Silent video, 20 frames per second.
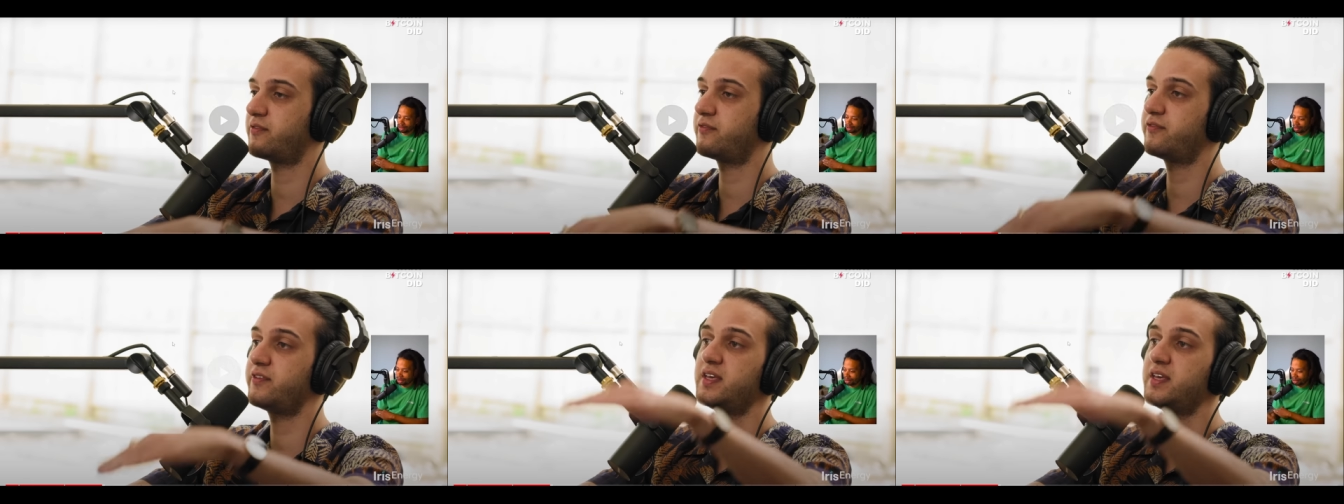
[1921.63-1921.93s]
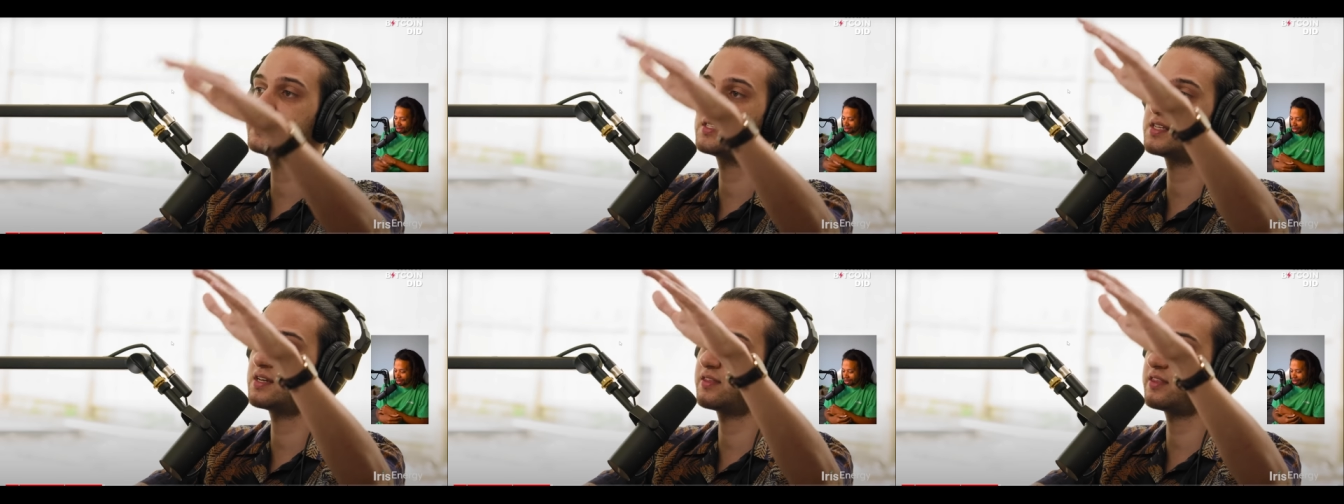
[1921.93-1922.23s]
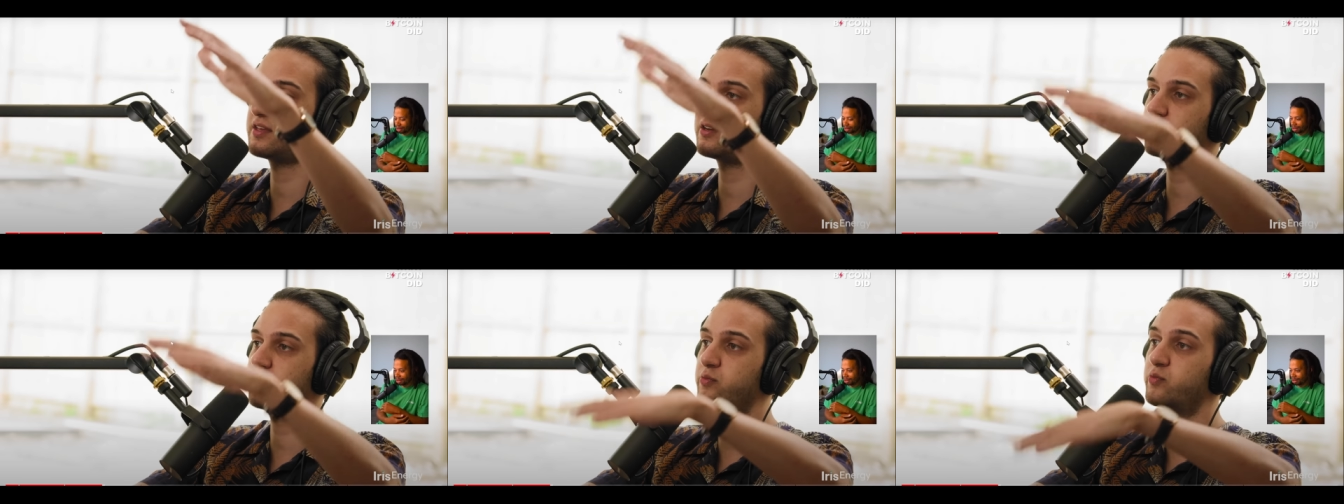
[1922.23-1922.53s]
Fees in
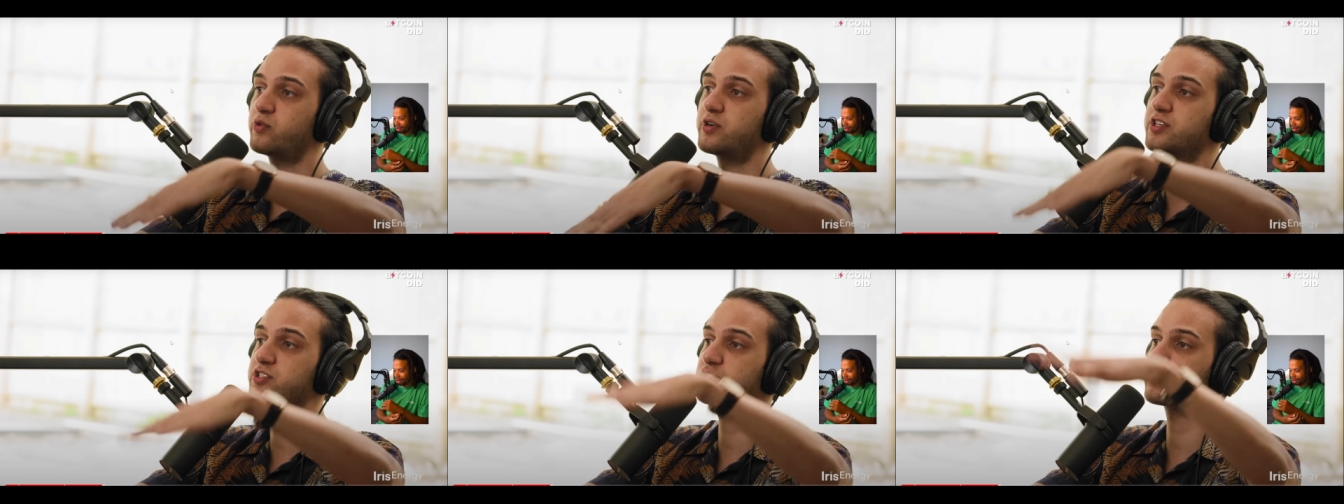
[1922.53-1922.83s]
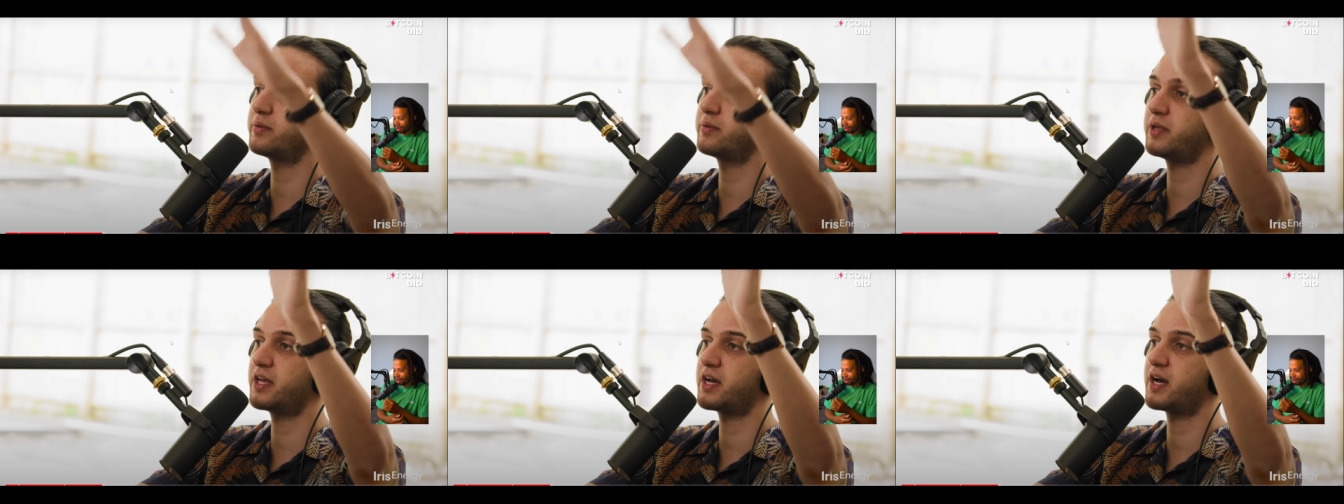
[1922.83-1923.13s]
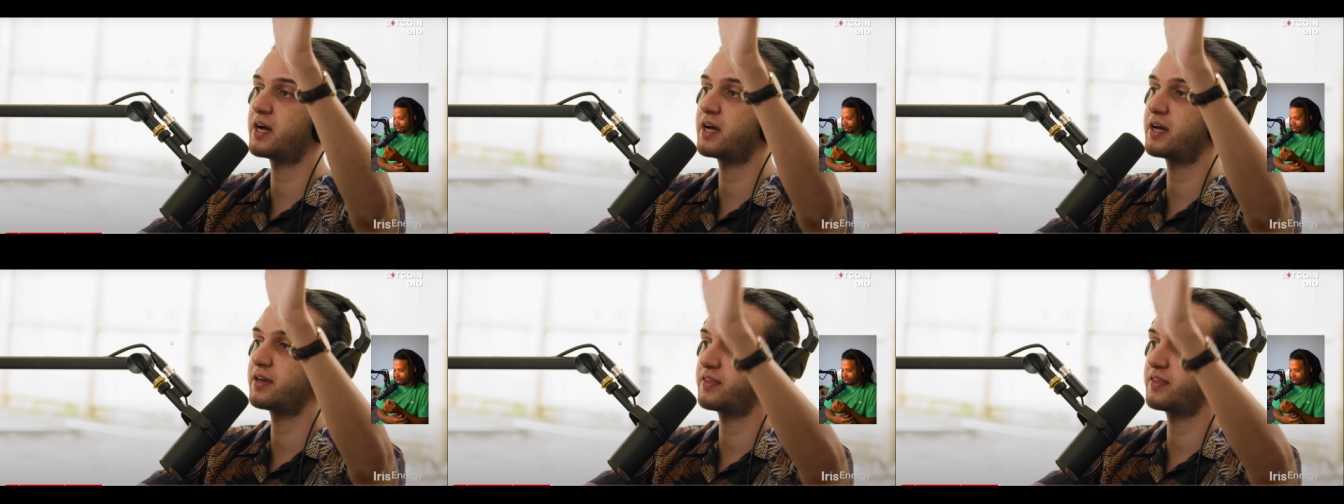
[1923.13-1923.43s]
Ethereum were extremely
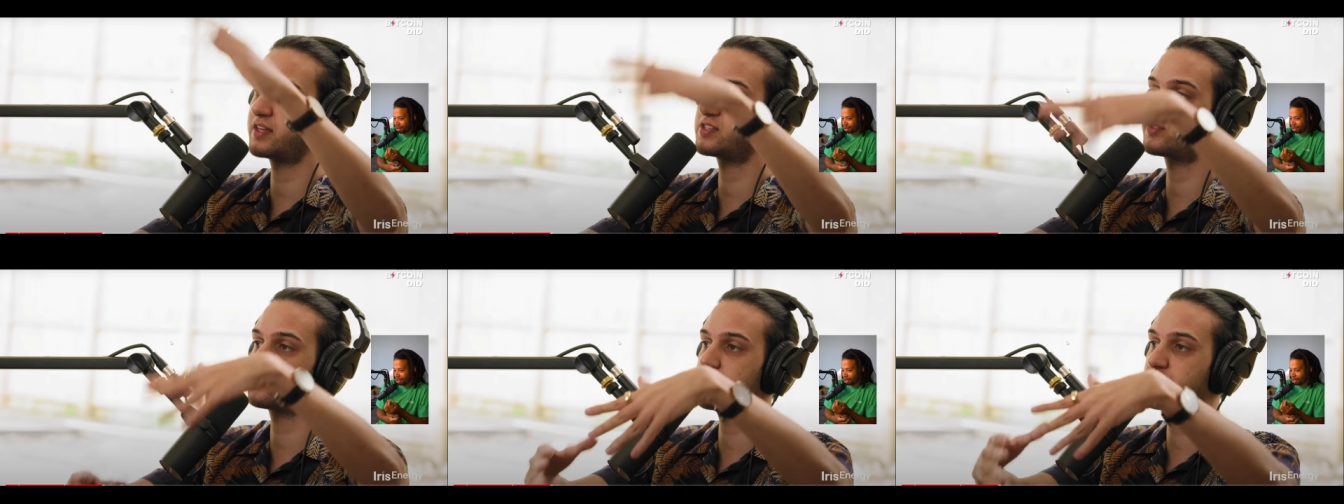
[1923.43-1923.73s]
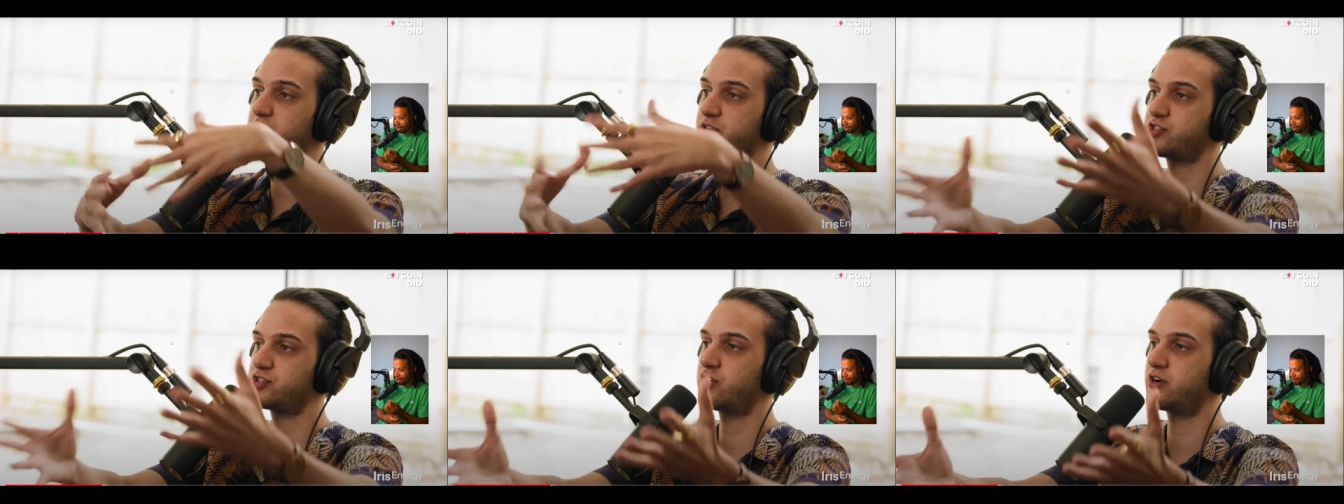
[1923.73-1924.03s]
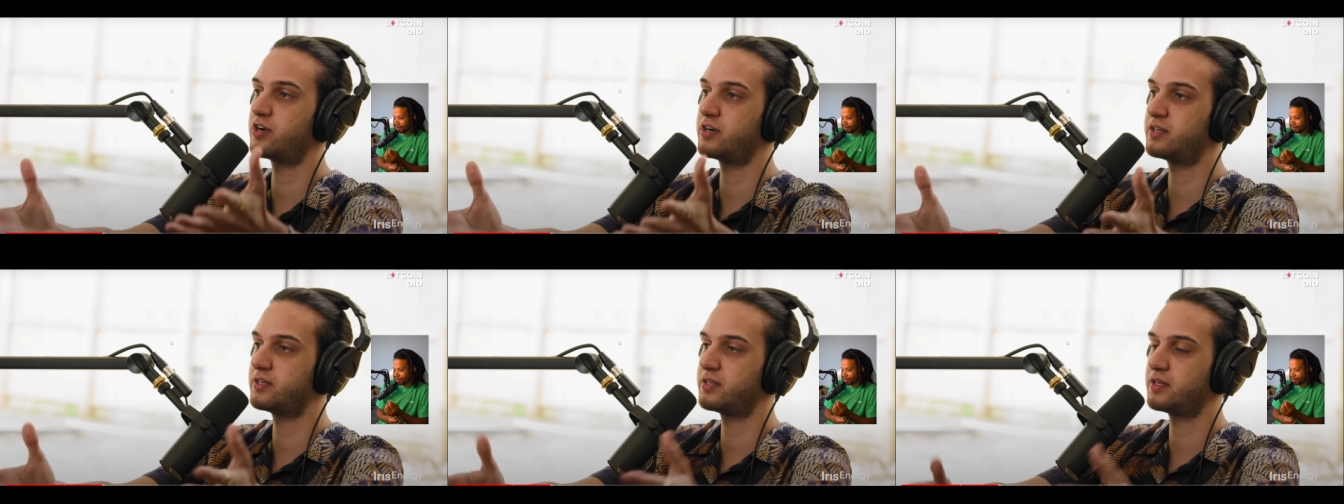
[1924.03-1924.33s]
high. That's when they
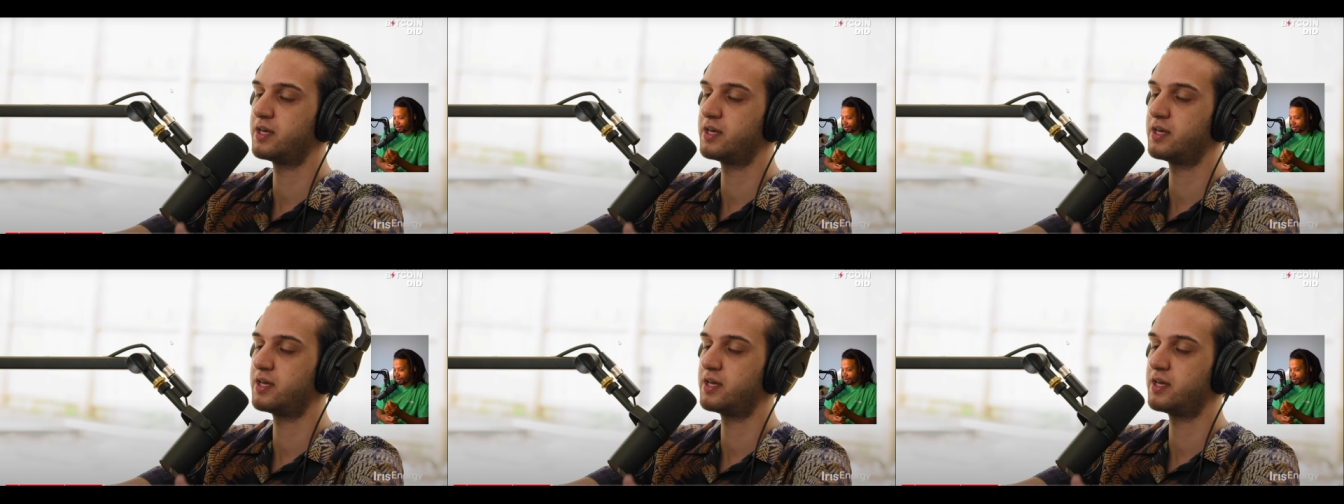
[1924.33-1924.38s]
started.